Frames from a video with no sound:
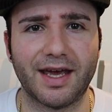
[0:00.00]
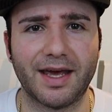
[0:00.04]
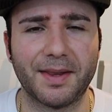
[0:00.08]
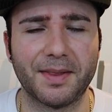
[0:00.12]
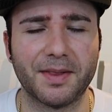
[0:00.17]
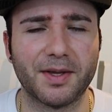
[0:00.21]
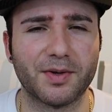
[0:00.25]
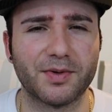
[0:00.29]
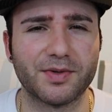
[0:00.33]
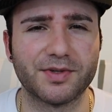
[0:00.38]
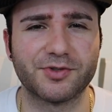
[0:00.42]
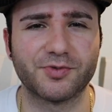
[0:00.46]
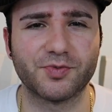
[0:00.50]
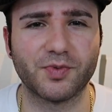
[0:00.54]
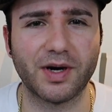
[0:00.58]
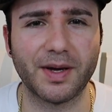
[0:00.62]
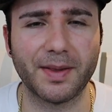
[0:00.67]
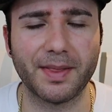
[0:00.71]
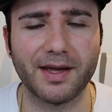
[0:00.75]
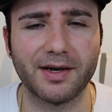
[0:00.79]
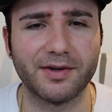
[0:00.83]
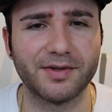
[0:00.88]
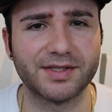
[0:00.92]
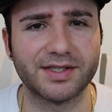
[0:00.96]
and there
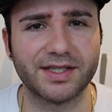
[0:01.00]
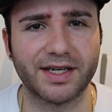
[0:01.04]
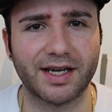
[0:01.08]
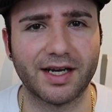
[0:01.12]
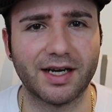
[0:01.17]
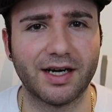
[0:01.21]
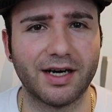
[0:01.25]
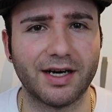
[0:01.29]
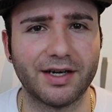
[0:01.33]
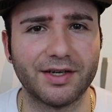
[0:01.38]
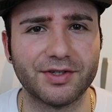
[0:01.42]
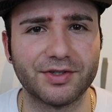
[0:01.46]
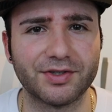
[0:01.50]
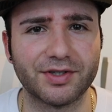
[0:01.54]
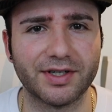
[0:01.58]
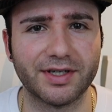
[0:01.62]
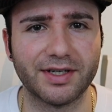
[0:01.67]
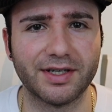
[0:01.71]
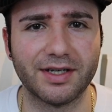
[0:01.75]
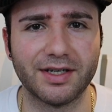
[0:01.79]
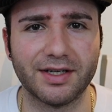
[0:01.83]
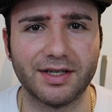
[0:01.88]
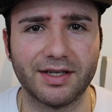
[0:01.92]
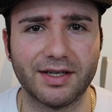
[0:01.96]
was one that was like
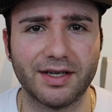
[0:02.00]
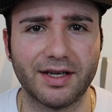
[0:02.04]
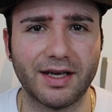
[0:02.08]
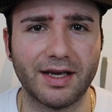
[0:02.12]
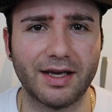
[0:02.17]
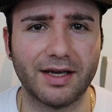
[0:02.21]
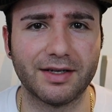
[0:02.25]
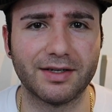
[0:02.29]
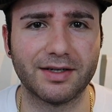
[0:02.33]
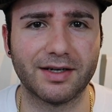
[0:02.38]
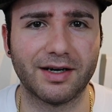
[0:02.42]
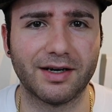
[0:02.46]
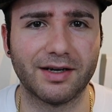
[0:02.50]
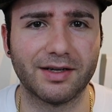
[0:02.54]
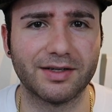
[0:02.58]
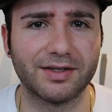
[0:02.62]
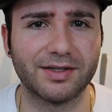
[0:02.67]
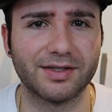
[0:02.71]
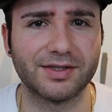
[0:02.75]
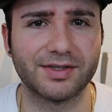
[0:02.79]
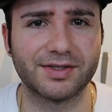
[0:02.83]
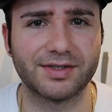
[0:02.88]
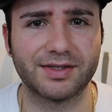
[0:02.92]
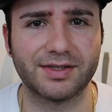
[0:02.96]
$100,
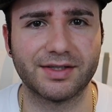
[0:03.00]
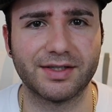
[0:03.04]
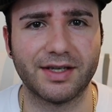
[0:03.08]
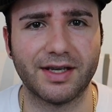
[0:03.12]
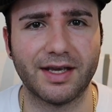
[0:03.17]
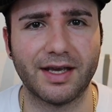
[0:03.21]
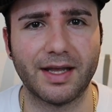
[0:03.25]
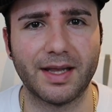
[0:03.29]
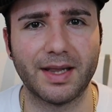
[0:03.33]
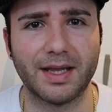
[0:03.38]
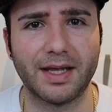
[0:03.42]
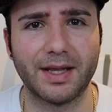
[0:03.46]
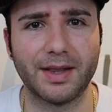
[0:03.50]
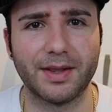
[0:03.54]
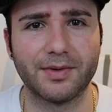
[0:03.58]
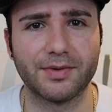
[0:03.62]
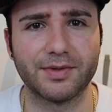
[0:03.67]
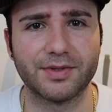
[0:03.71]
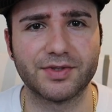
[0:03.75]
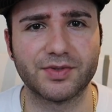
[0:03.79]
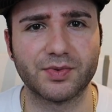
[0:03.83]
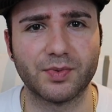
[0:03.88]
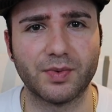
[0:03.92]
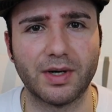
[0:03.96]
and
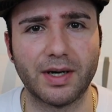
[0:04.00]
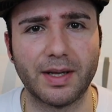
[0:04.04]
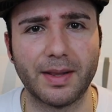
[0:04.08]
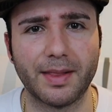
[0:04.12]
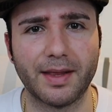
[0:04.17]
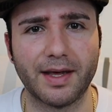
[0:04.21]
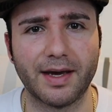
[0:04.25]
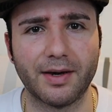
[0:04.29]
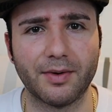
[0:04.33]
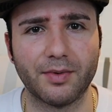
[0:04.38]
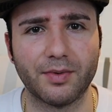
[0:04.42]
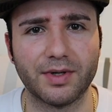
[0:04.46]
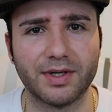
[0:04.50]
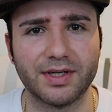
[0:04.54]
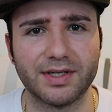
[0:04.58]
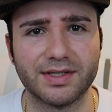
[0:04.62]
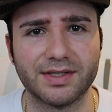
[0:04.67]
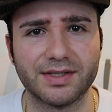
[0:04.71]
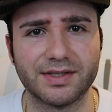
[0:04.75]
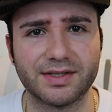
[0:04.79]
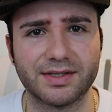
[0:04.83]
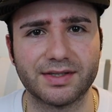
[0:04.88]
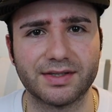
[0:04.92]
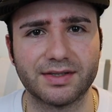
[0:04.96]
then there was one that
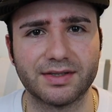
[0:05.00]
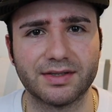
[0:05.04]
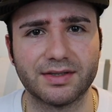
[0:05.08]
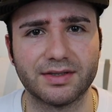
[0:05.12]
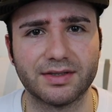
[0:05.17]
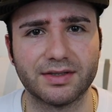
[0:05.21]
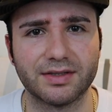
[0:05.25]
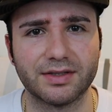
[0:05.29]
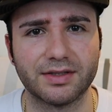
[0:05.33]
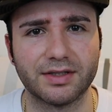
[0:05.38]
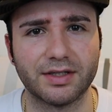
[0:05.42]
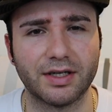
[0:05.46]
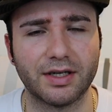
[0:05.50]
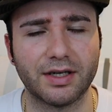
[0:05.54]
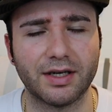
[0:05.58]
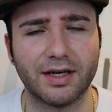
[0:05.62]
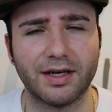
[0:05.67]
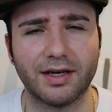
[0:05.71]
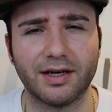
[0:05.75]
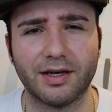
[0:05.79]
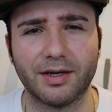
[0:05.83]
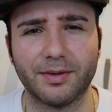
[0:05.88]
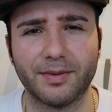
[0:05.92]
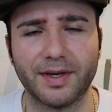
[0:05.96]
was
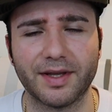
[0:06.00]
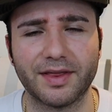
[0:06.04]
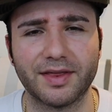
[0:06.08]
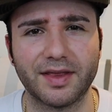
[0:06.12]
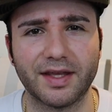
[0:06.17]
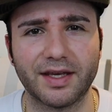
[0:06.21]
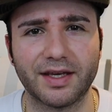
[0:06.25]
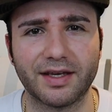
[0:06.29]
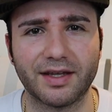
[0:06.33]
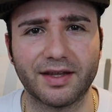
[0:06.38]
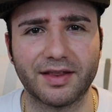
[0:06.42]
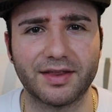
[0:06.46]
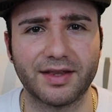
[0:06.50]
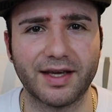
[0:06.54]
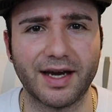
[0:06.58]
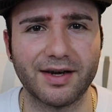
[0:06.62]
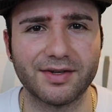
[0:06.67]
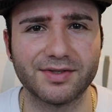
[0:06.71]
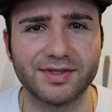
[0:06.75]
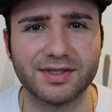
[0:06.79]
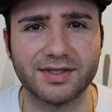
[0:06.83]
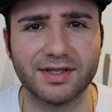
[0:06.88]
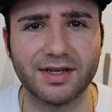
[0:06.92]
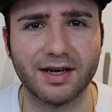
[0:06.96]
I think
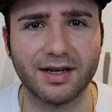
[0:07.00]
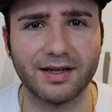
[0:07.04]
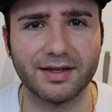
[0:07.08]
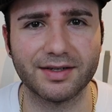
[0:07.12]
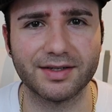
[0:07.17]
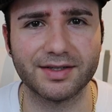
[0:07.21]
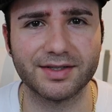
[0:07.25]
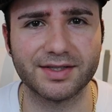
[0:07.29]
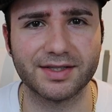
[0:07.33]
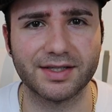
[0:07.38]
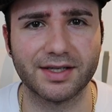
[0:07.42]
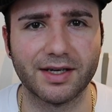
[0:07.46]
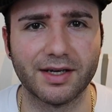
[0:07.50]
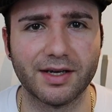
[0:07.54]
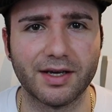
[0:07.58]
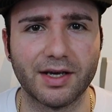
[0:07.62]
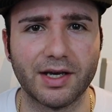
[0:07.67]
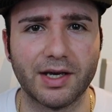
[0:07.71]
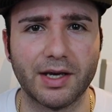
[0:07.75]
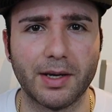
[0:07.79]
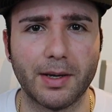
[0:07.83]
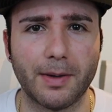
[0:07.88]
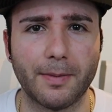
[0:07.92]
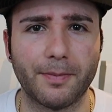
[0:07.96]
$1,000.
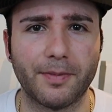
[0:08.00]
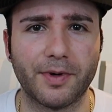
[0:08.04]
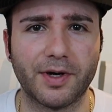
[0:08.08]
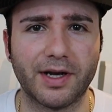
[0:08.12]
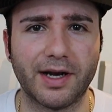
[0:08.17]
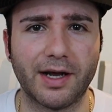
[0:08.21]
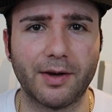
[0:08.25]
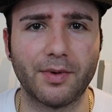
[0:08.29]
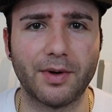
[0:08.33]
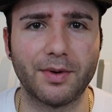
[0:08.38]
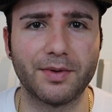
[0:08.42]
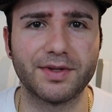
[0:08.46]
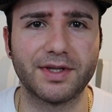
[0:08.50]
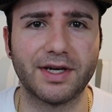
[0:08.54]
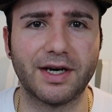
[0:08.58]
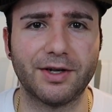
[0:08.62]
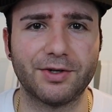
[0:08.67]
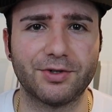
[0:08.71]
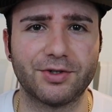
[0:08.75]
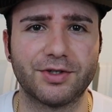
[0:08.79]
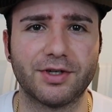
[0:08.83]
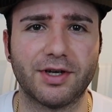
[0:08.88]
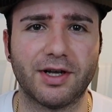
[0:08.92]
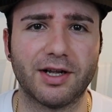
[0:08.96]
But I went
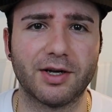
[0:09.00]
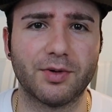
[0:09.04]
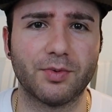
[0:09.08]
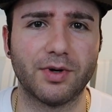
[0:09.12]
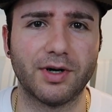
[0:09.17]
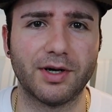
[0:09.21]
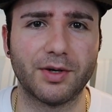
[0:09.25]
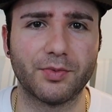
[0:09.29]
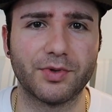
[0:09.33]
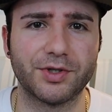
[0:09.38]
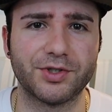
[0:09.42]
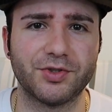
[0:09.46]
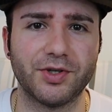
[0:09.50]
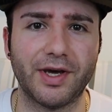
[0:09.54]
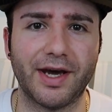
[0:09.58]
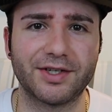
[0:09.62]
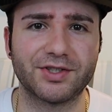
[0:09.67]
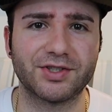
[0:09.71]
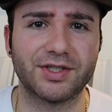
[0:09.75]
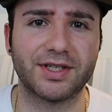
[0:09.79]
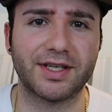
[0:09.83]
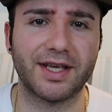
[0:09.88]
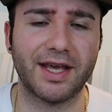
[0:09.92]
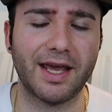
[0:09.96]
with the $100 one,
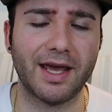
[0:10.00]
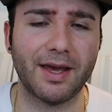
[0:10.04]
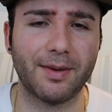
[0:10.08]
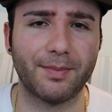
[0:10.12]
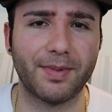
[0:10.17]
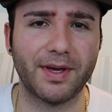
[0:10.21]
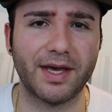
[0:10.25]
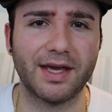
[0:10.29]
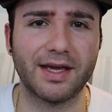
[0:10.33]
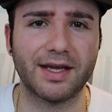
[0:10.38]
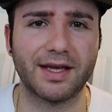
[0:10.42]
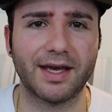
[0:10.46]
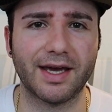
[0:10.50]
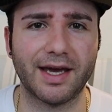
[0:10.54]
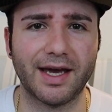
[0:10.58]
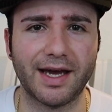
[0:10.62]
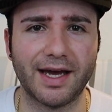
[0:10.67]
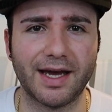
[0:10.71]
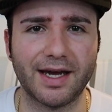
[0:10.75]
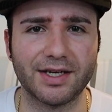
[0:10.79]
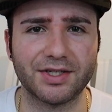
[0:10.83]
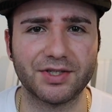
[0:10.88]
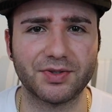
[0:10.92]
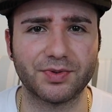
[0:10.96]
which you actually can't pay in
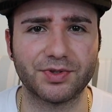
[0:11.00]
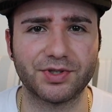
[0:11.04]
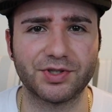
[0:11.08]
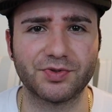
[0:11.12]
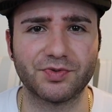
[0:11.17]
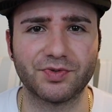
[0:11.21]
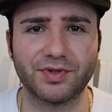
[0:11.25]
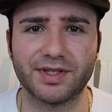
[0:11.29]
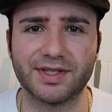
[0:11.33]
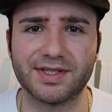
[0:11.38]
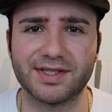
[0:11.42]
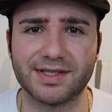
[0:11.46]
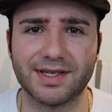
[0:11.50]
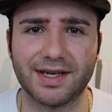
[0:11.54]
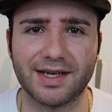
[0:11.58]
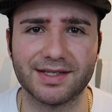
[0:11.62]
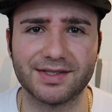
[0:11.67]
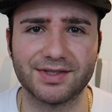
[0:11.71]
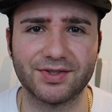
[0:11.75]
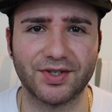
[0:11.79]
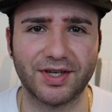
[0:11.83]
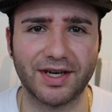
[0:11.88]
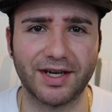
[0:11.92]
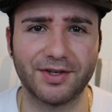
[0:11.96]
cash, which is really
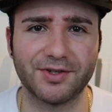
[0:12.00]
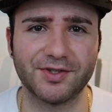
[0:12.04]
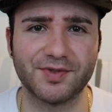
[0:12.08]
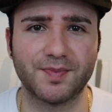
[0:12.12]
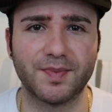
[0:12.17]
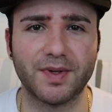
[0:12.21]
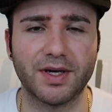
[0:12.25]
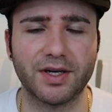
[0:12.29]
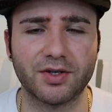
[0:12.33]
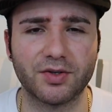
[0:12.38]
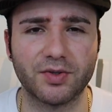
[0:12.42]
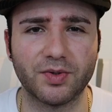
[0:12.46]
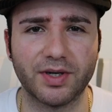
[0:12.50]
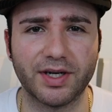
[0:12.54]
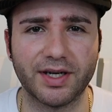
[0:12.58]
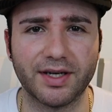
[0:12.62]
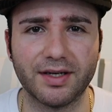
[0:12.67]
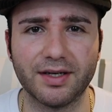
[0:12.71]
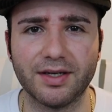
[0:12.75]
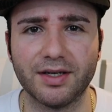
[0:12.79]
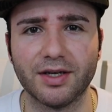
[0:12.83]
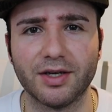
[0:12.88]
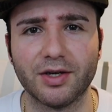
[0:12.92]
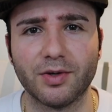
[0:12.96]
sus. You gotta use
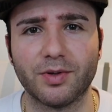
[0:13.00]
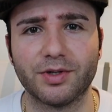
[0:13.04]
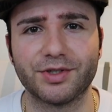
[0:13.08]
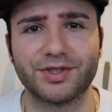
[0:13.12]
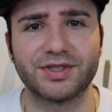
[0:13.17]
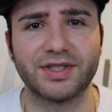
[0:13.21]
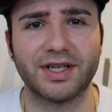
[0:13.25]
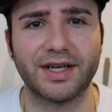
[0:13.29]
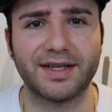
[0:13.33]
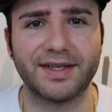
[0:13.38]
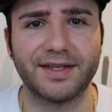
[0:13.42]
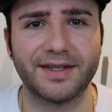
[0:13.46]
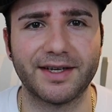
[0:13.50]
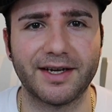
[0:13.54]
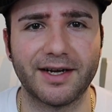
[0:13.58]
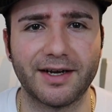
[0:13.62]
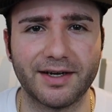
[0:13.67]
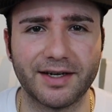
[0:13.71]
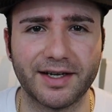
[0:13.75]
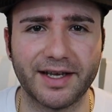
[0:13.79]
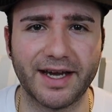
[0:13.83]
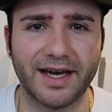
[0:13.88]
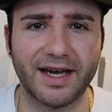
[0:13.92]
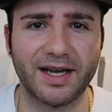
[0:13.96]
Bitcoin, which
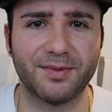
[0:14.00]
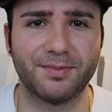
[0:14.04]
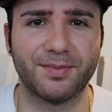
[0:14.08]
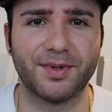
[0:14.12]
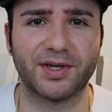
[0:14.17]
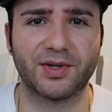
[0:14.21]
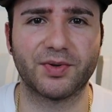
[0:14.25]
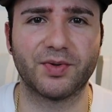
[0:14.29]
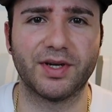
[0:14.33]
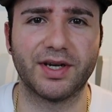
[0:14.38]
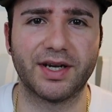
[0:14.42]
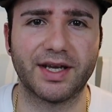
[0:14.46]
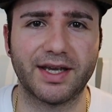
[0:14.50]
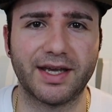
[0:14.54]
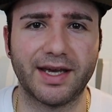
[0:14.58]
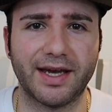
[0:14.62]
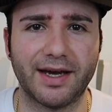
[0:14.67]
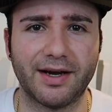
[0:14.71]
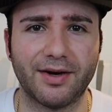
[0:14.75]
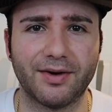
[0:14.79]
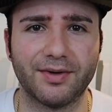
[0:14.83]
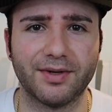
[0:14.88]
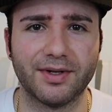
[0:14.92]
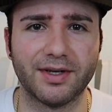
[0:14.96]
luckily I already had a Bitcoin
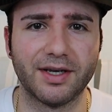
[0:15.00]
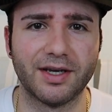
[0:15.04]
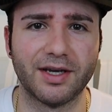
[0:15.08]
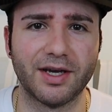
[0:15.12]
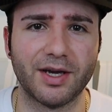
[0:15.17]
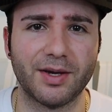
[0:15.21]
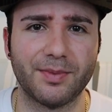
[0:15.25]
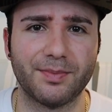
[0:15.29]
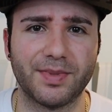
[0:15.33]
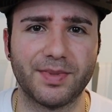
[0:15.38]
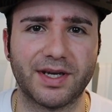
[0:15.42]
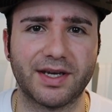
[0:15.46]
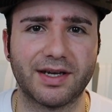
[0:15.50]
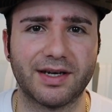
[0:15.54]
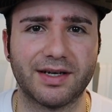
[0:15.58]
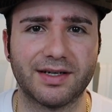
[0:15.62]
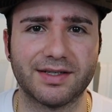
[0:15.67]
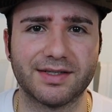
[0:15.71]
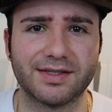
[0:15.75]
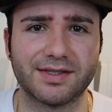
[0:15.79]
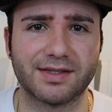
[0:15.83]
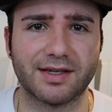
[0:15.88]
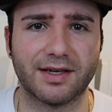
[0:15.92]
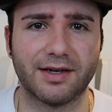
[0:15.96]
account
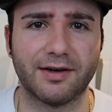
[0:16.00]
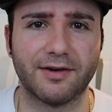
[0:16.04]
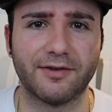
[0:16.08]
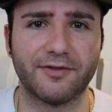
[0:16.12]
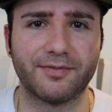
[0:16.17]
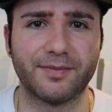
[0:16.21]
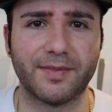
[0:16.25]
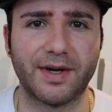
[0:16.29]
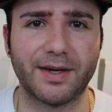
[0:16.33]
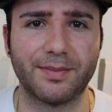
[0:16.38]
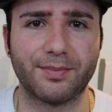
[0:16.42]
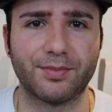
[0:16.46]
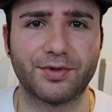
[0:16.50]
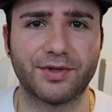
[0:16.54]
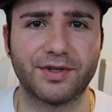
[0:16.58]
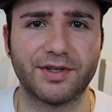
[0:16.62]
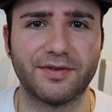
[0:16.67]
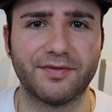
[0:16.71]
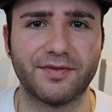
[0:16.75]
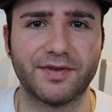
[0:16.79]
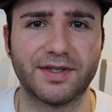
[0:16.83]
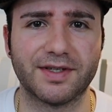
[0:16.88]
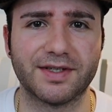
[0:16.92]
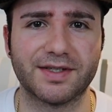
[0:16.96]
because of my
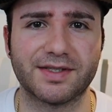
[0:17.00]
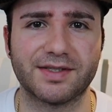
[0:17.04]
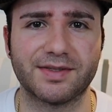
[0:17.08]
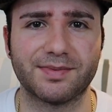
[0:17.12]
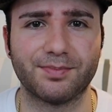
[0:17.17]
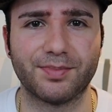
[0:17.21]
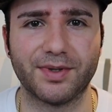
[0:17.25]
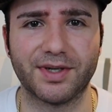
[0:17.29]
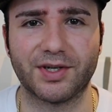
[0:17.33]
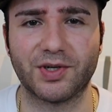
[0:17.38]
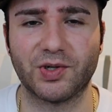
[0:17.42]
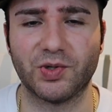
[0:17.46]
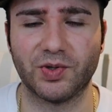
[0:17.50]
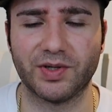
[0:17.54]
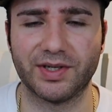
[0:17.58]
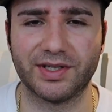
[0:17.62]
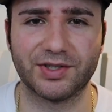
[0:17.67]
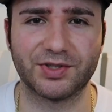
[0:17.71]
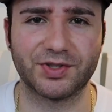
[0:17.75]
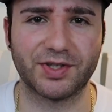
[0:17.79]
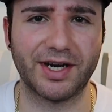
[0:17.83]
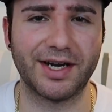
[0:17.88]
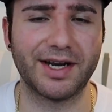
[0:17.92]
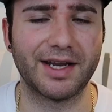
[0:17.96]
previous
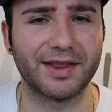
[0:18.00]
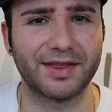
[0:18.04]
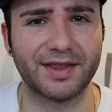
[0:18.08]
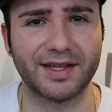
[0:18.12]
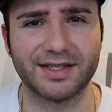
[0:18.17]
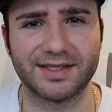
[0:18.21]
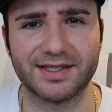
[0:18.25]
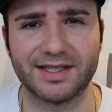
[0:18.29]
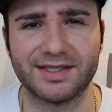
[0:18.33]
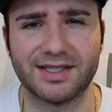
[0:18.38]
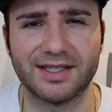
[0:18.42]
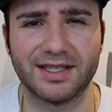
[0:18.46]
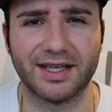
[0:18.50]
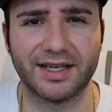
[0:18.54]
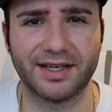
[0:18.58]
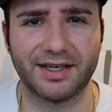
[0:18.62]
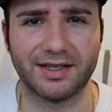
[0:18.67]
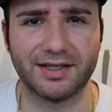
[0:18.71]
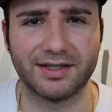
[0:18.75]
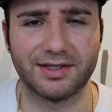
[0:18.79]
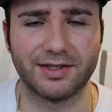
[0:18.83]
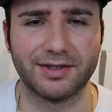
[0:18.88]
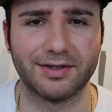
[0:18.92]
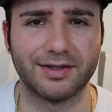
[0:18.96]
Bitcoin trading things I
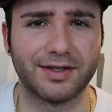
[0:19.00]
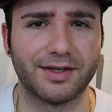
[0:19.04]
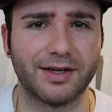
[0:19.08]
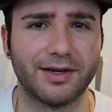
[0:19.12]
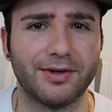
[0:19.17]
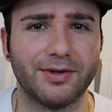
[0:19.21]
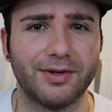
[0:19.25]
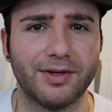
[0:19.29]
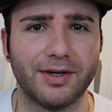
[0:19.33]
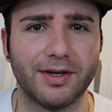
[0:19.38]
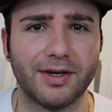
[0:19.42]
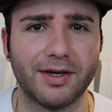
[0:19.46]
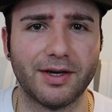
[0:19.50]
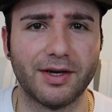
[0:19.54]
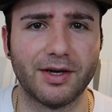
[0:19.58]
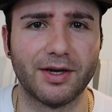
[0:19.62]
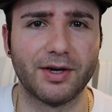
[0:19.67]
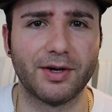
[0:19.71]
did like a year ago.